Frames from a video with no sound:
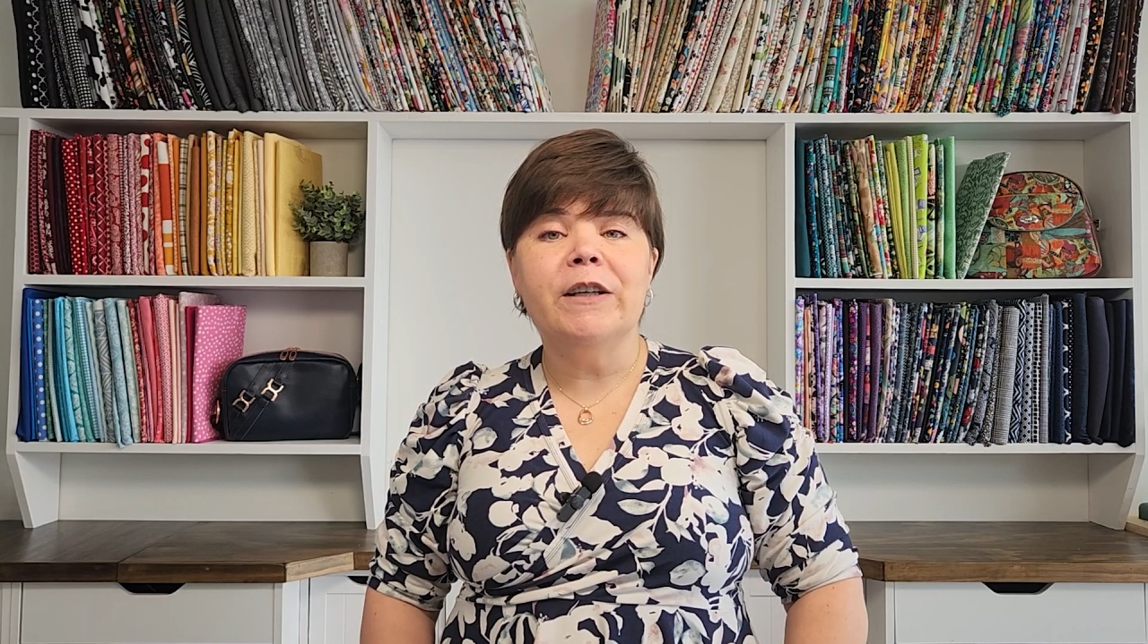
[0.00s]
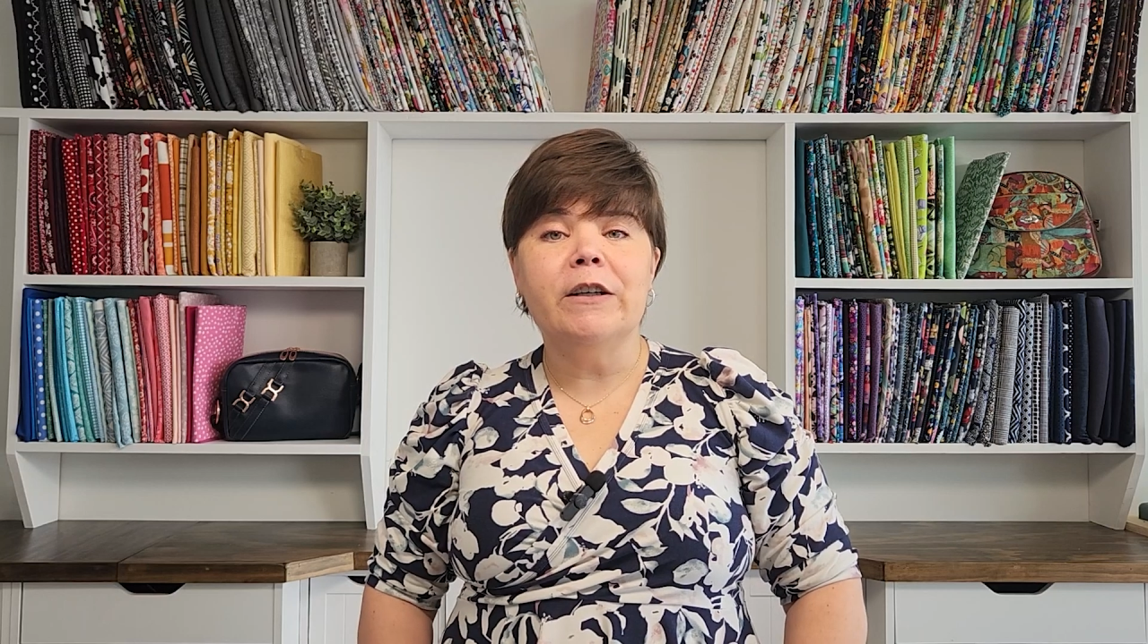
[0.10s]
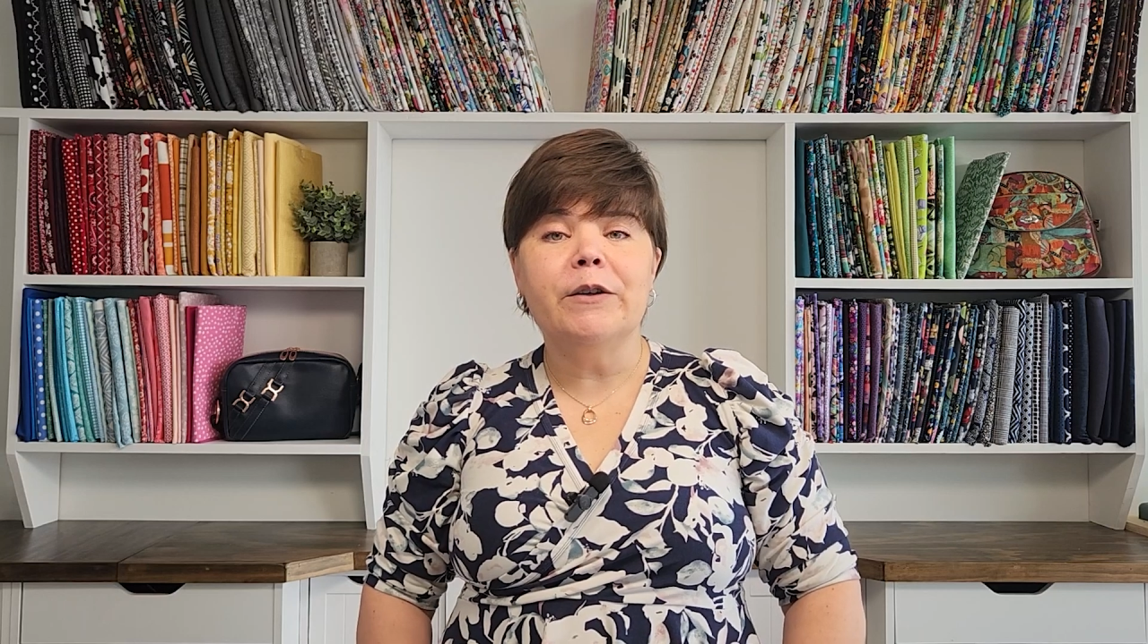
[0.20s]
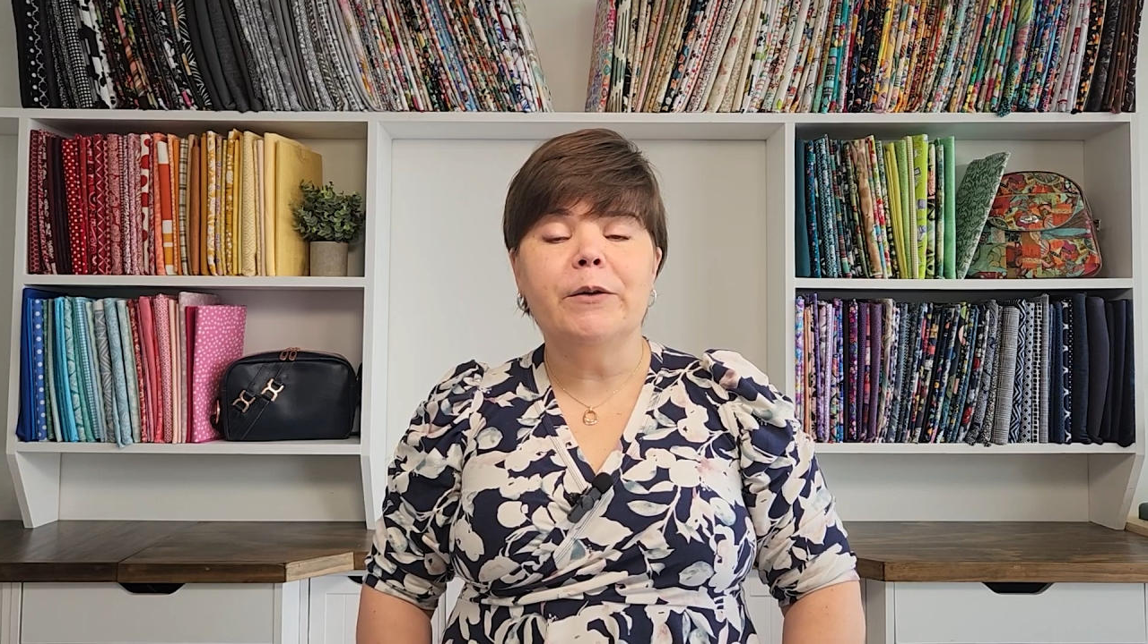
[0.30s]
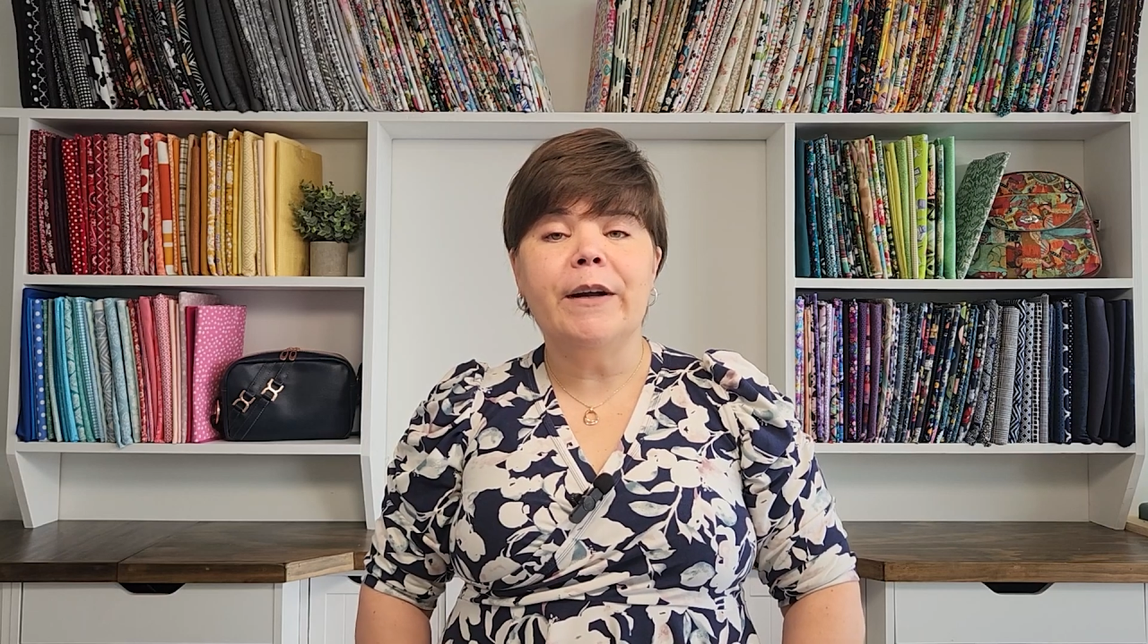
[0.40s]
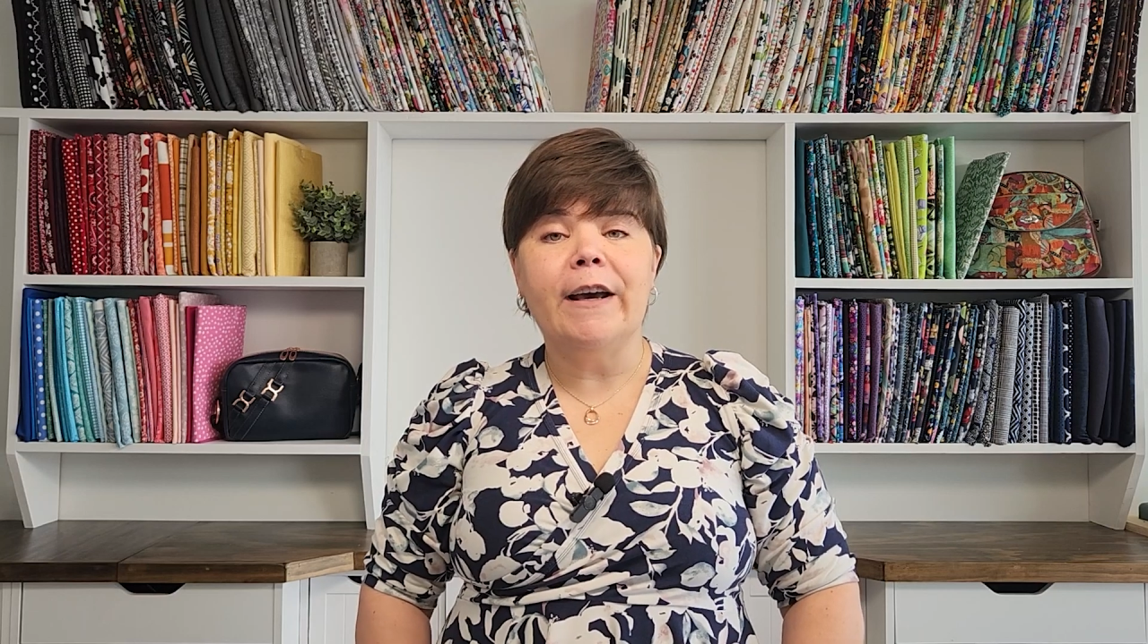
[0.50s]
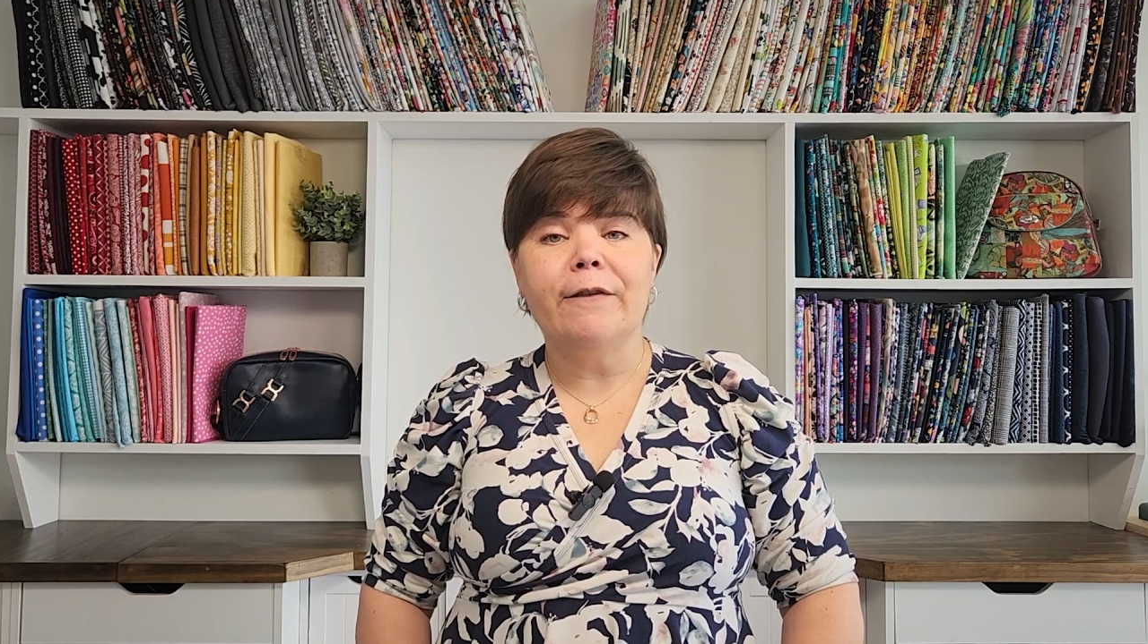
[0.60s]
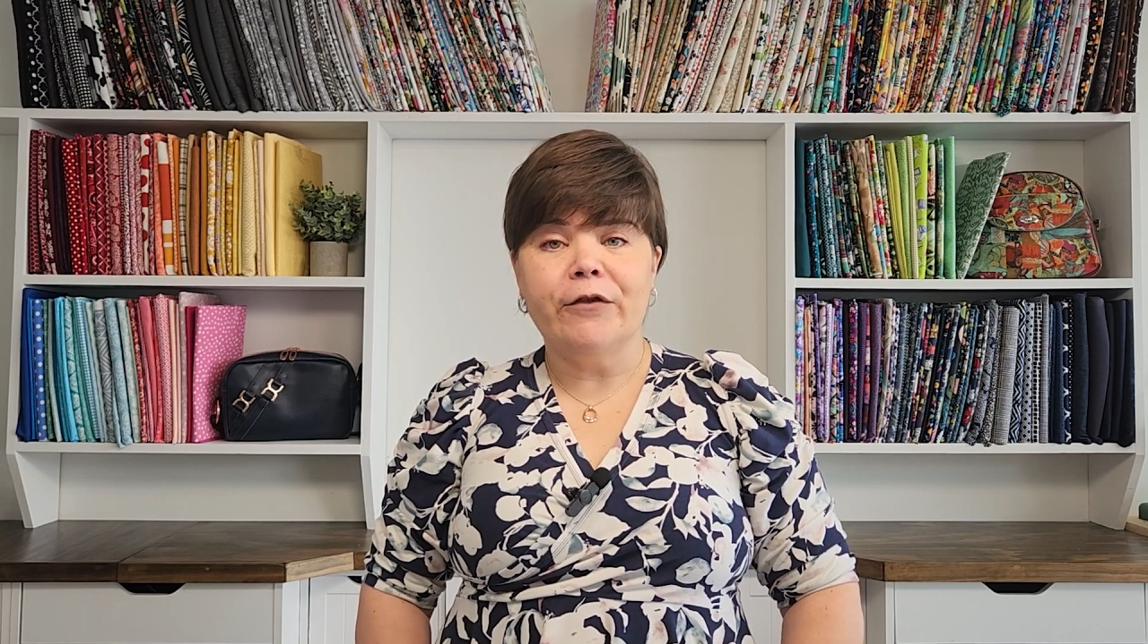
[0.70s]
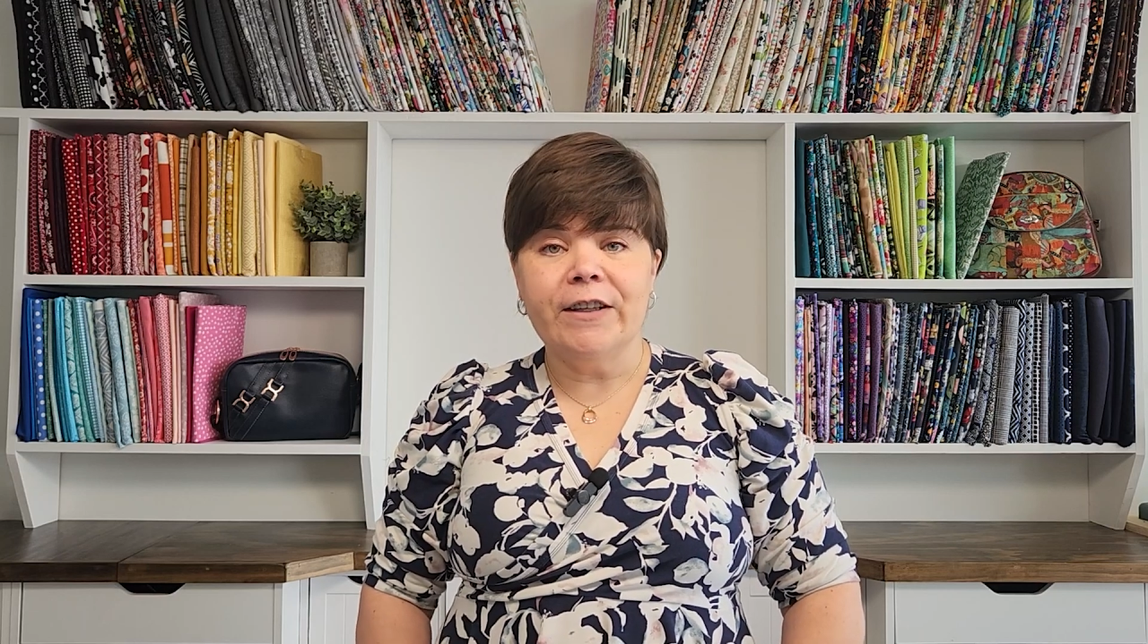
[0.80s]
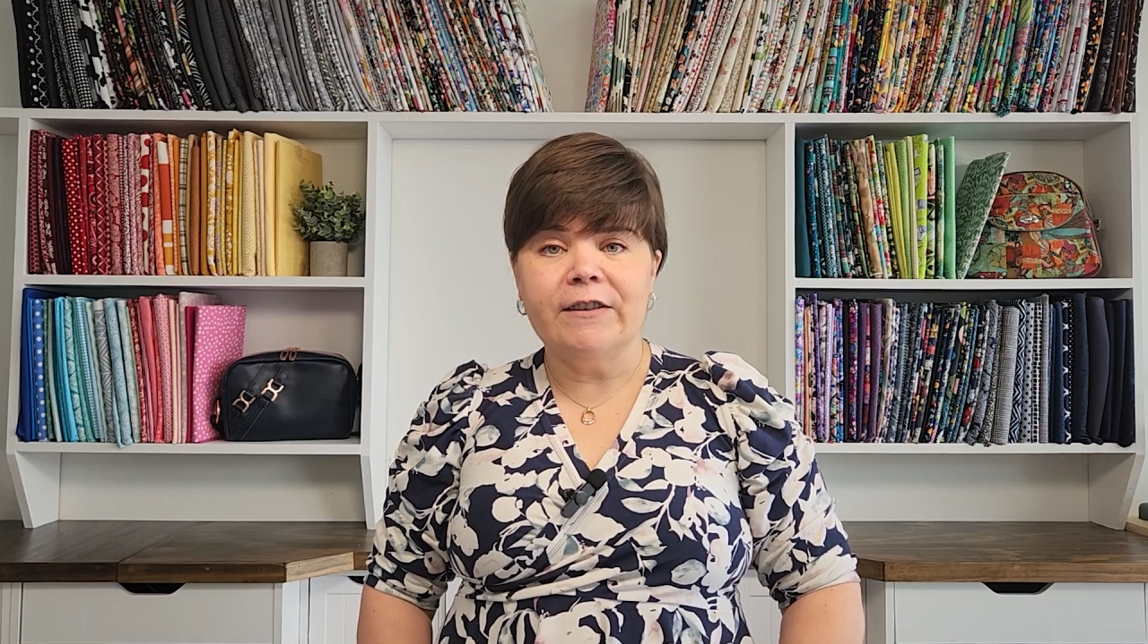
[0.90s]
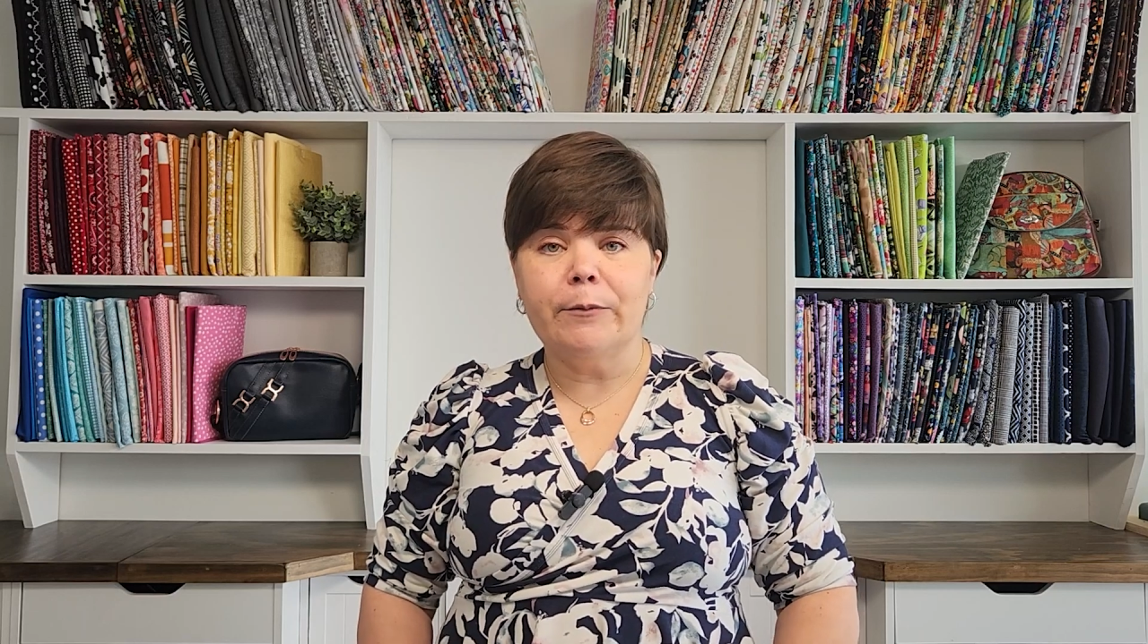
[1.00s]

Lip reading: include a free